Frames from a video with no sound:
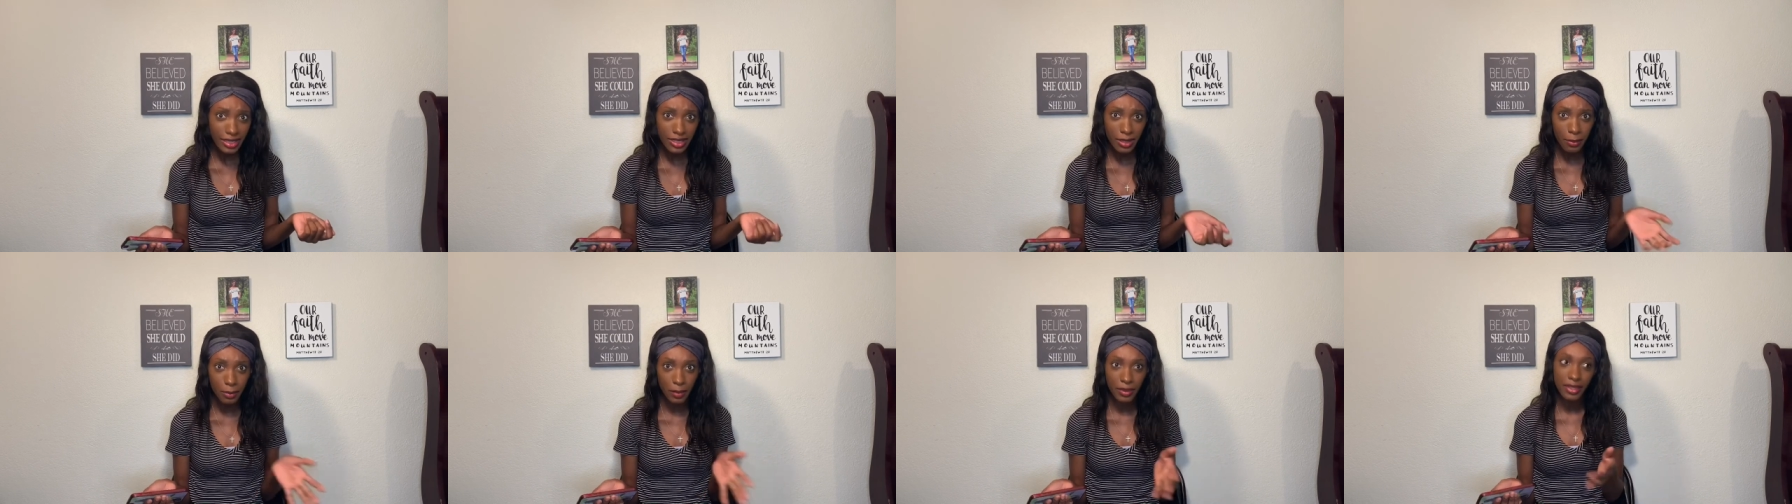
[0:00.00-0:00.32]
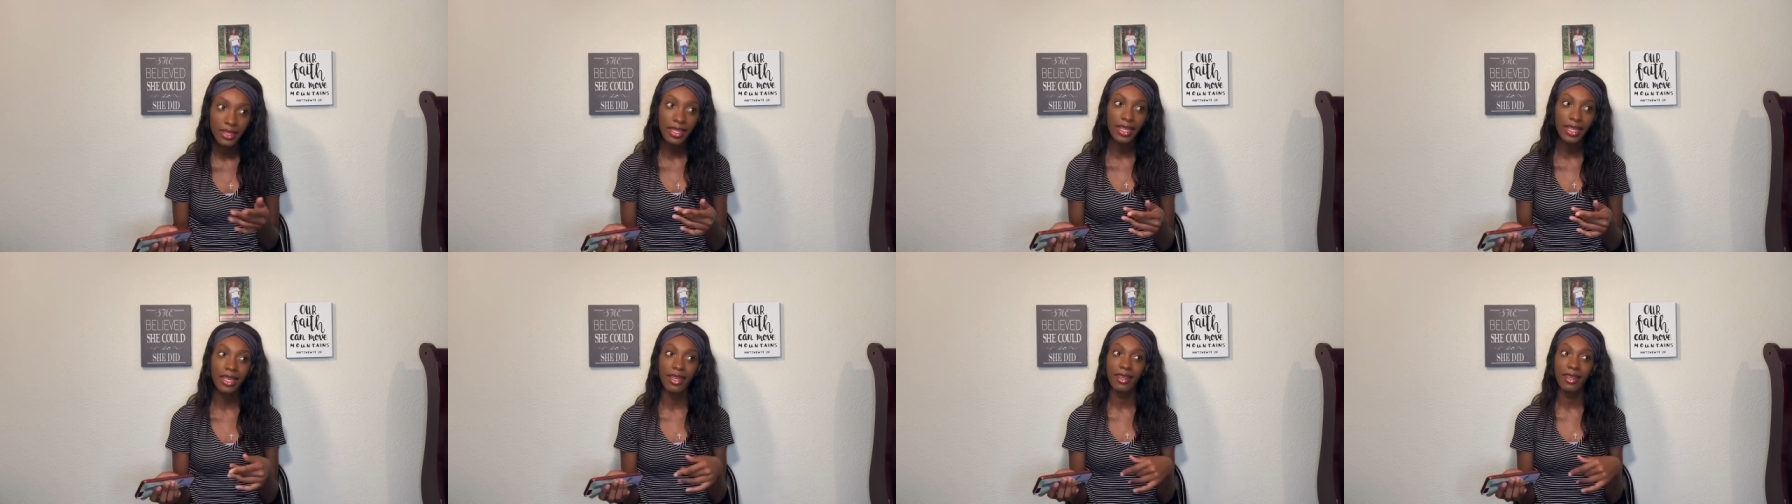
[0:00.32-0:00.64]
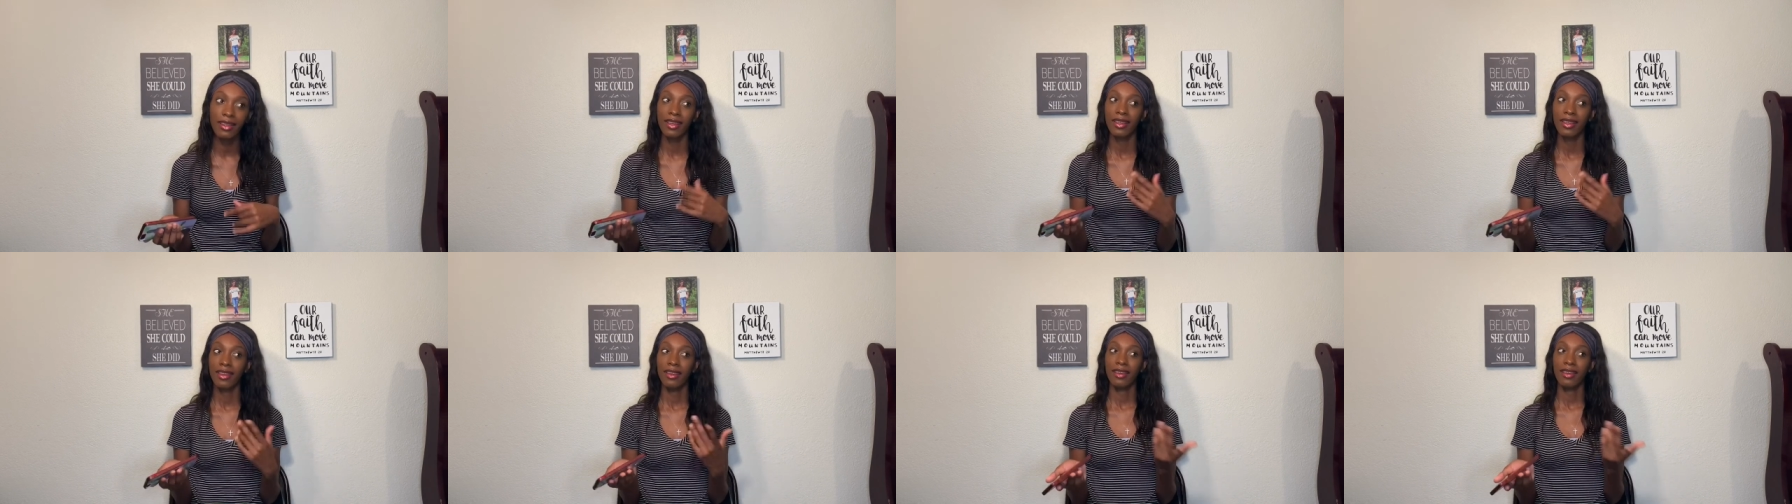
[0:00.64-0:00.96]
But like,
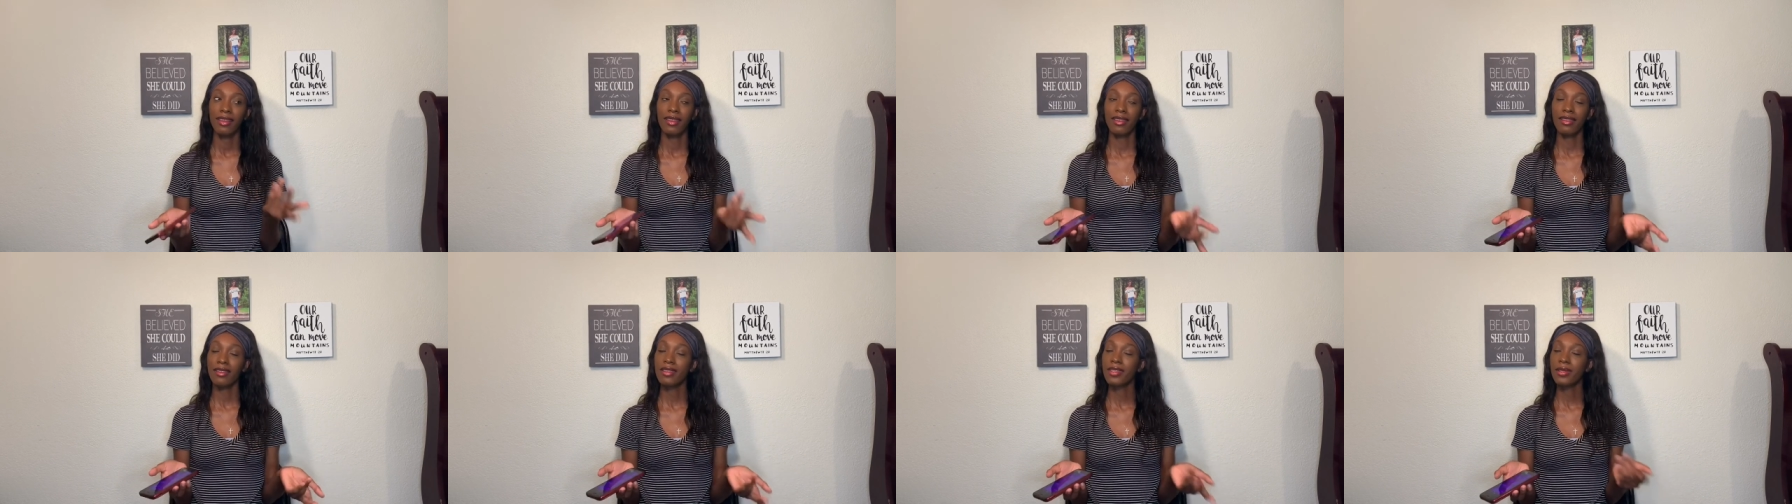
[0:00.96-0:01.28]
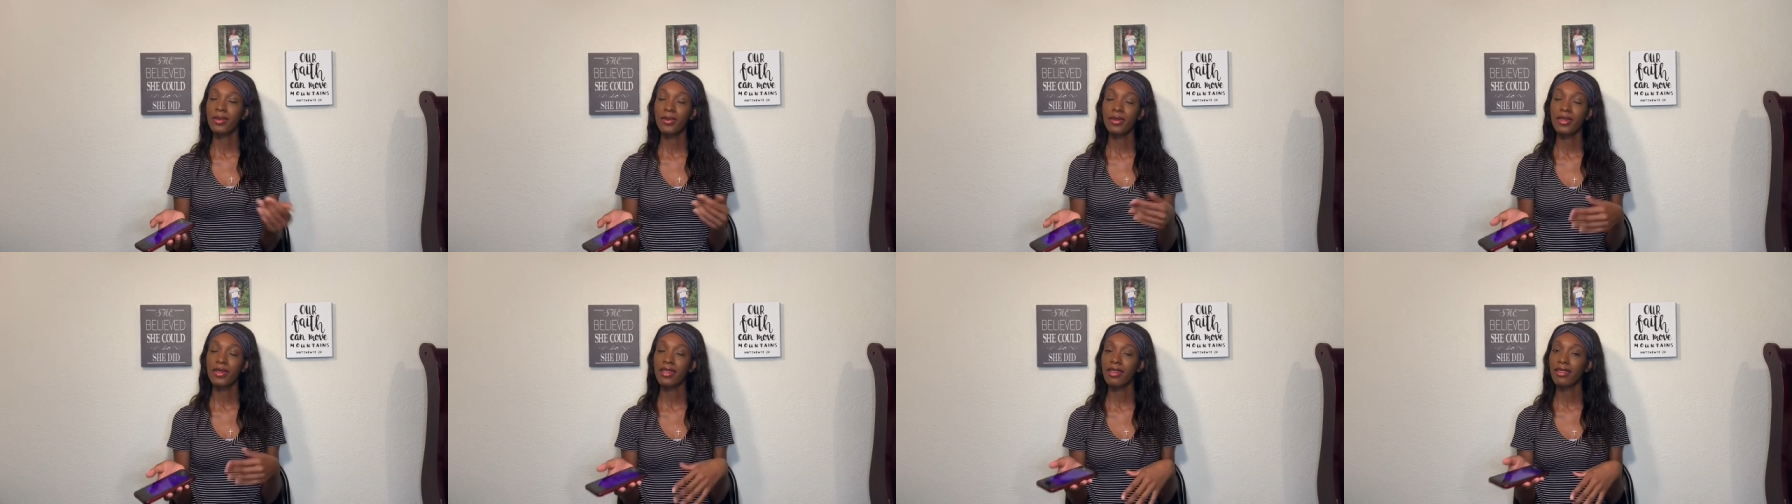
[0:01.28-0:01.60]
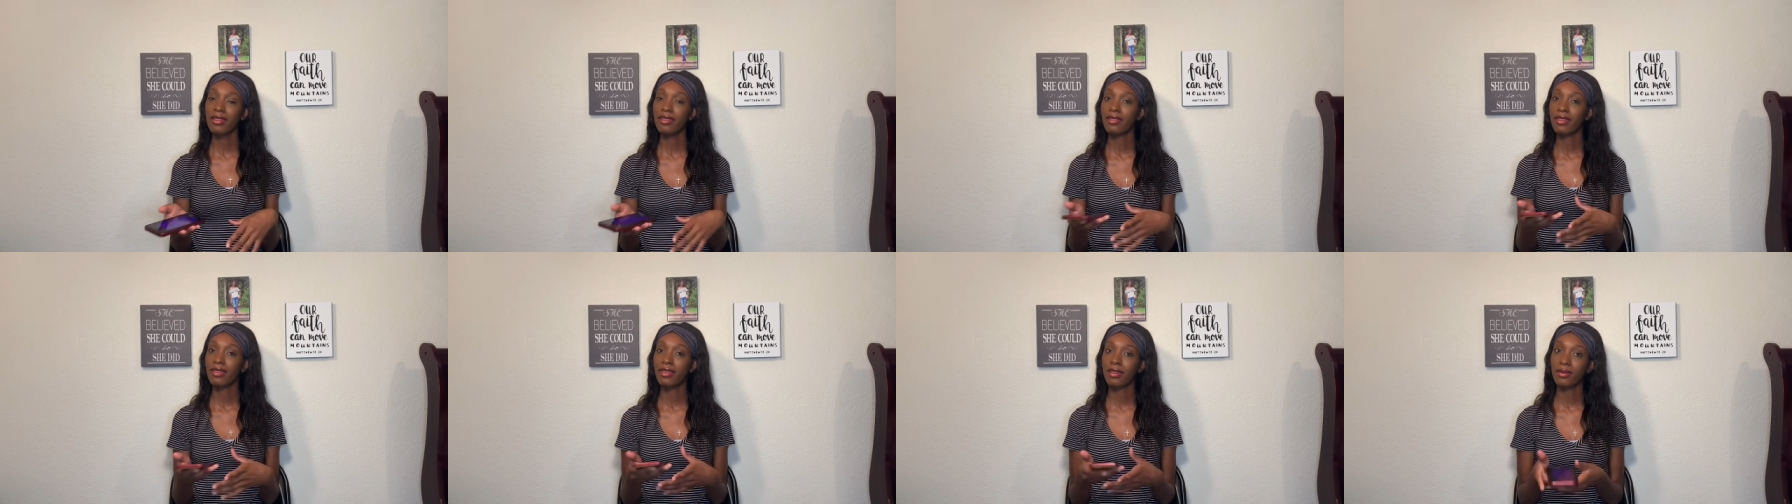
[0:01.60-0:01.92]
in this world,
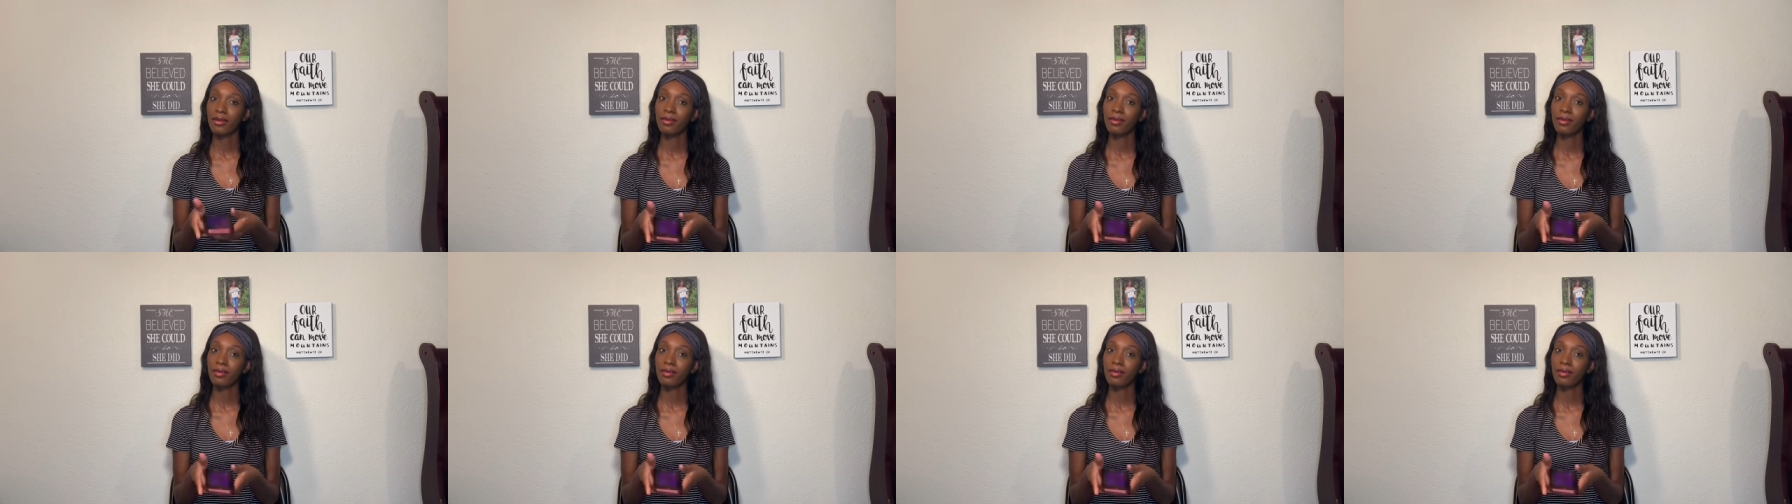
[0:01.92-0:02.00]
no.